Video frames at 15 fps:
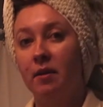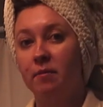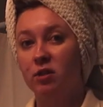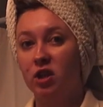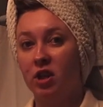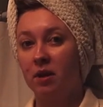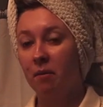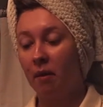am
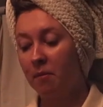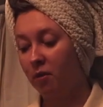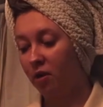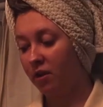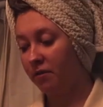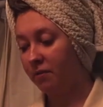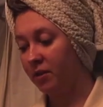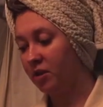sharing my
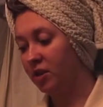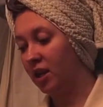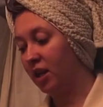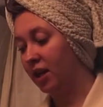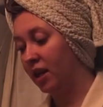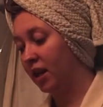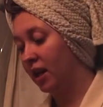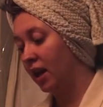morning
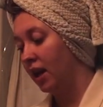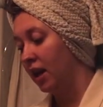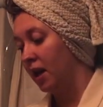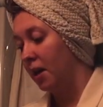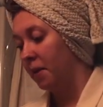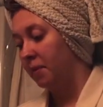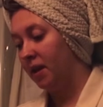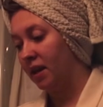routine
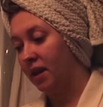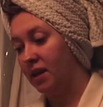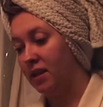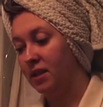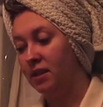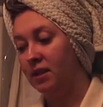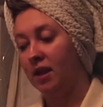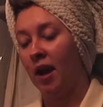
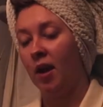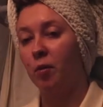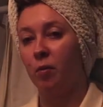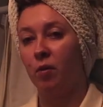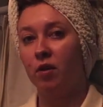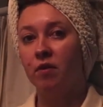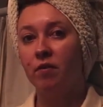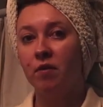because I
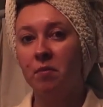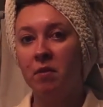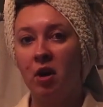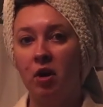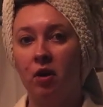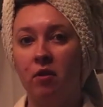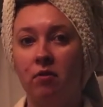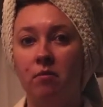work from
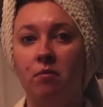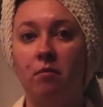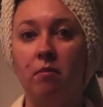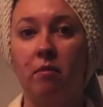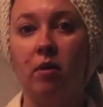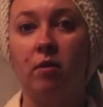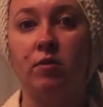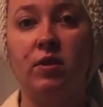
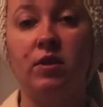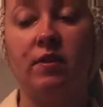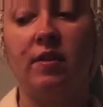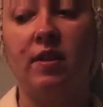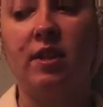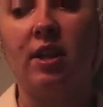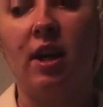home most of the